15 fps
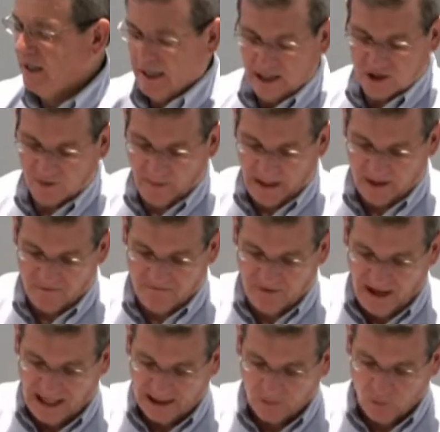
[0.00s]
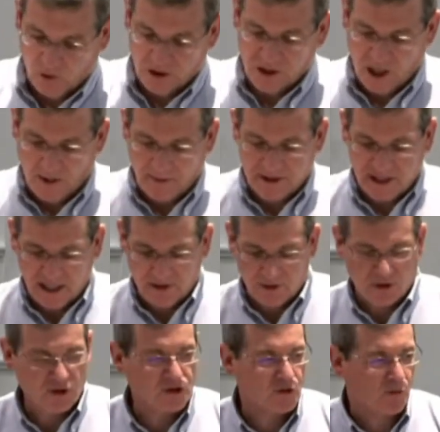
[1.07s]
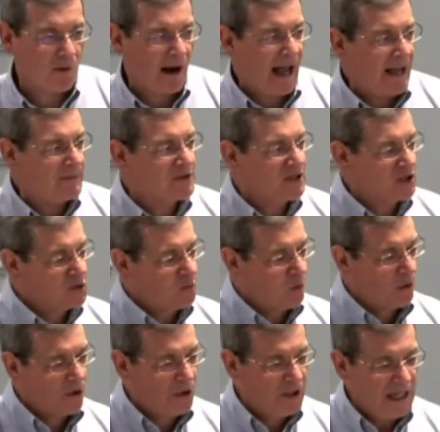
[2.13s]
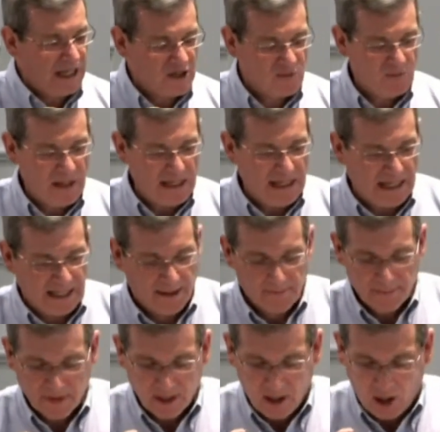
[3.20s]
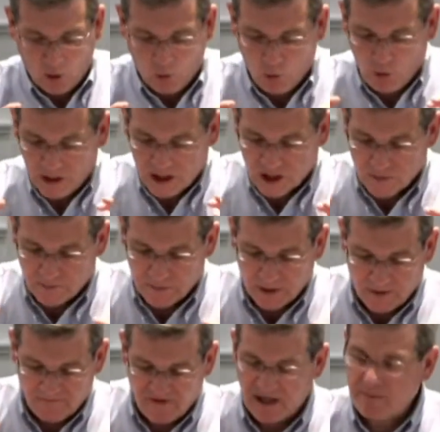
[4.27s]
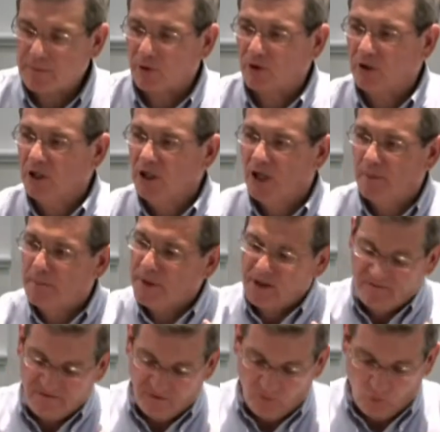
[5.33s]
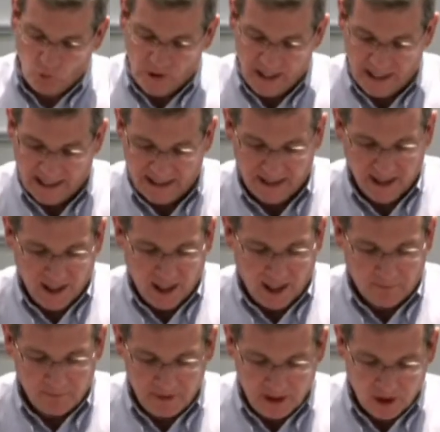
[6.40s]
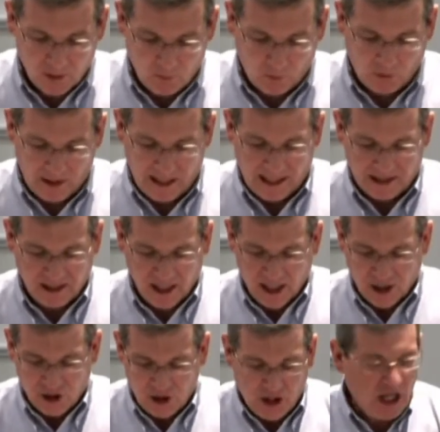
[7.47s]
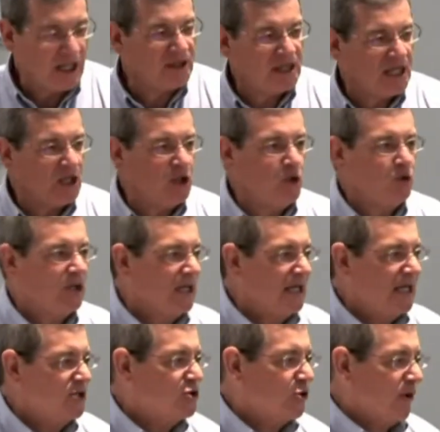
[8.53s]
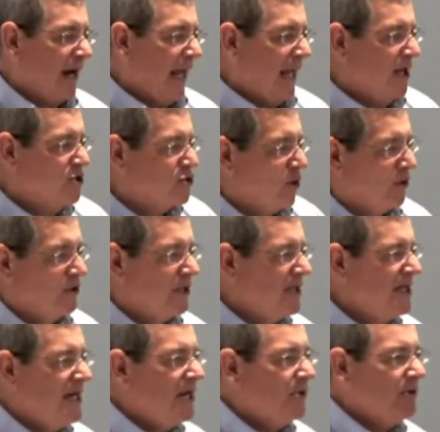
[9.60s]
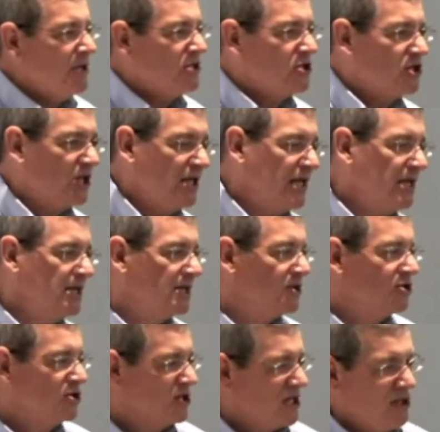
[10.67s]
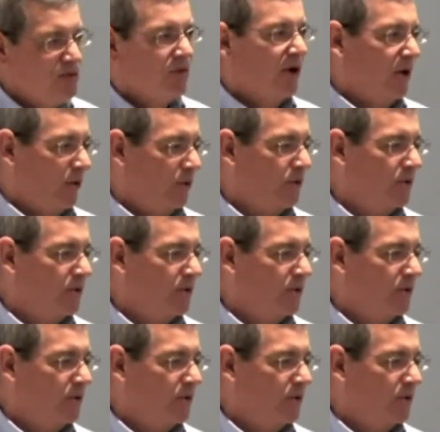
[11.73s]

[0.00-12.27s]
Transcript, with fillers: As a matter of fact, one commentator describes this word as meaning a wisp of vapor, a puff of wind, a mere breath, nothing you can get your hands on, the nearest thing to zero.